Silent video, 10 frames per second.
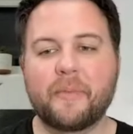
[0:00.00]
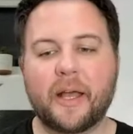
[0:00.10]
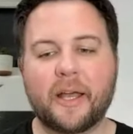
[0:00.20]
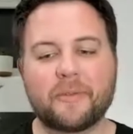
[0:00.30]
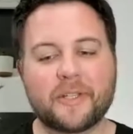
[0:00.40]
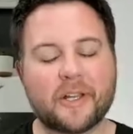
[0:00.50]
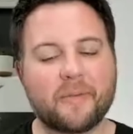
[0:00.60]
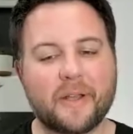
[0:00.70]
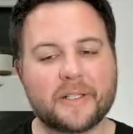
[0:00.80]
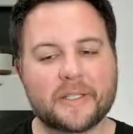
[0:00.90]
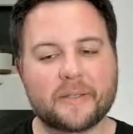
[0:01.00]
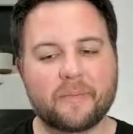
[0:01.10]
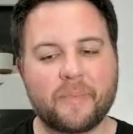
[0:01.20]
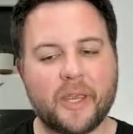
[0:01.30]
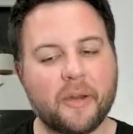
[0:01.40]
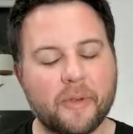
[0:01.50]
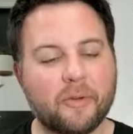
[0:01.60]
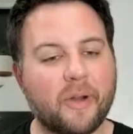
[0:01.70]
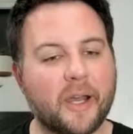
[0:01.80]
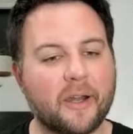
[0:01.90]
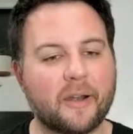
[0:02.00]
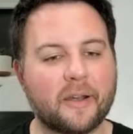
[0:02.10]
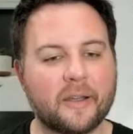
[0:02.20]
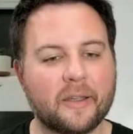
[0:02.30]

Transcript: Uh, we'll talk about Pierre McGuire,